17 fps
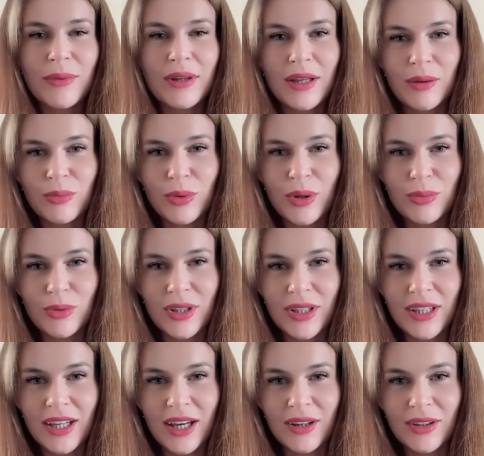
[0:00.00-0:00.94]
And when we
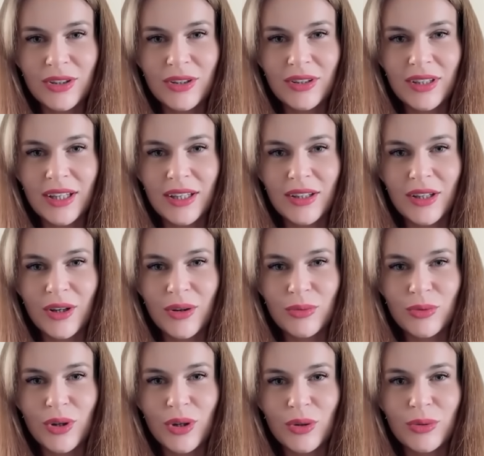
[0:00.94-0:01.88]
calculate our
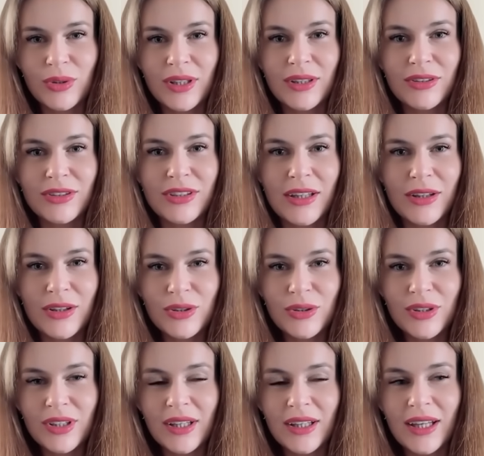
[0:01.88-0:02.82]
ROAS and
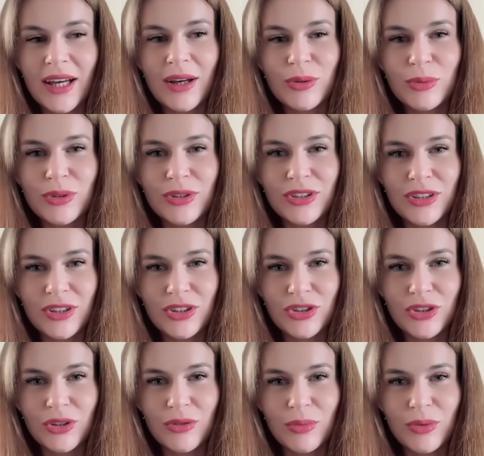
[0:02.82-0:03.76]
look at
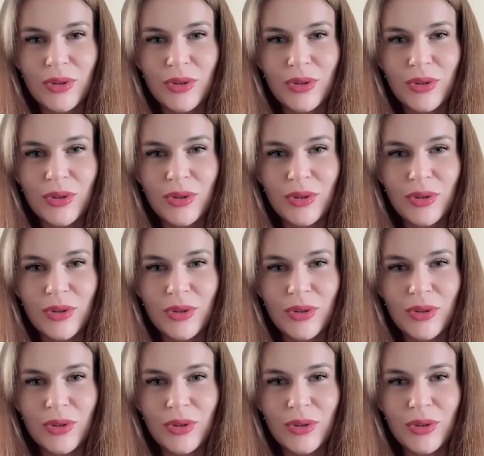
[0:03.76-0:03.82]
acquisition,